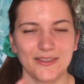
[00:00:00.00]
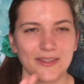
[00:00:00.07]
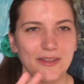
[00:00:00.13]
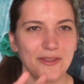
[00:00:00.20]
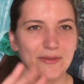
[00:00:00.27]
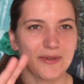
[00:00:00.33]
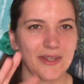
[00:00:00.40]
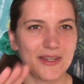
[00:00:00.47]
the
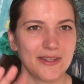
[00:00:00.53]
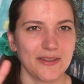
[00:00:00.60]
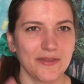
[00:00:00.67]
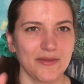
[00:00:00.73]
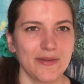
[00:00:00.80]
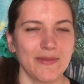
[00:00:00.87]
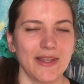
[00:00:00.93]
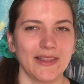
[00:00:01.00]

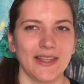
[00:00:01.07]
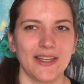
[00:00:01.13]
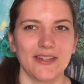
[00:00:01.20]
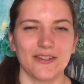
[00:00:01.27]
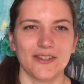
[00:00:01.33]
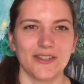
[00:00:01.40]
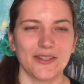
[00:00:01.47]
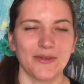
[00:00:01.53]
three main
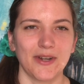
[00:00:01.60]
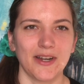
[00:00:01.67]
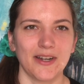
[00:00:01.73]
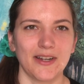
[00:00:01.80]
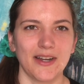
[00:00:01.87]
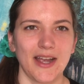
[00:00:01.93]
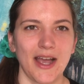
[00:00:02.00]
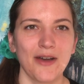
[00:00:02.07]
layers. So
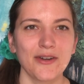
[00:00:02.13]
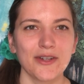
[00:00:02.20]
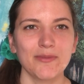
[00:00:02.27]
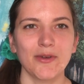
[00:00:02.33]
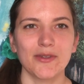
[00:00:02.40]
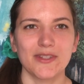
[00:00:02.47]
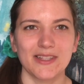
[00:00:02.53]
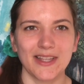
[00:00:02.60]
our
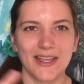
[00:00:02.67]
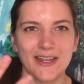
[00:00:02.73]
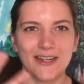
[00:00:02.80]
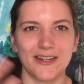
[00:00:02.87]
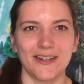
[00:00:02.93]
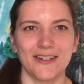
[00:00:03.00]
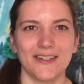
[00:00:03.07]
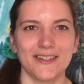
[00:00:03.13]
outermost
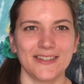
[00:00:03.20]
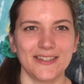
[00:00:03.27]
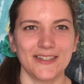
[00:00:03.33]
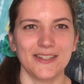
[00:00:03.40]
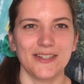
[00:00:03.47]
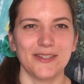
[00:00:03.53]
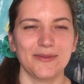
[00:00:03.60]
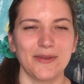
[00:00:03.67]
layer
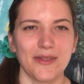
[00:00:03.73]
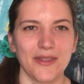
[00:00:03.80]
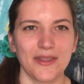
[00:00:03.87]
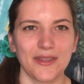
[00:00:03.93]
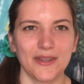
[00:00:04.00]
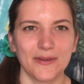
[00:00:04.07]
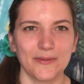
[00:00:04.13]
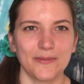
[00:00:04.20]
deals with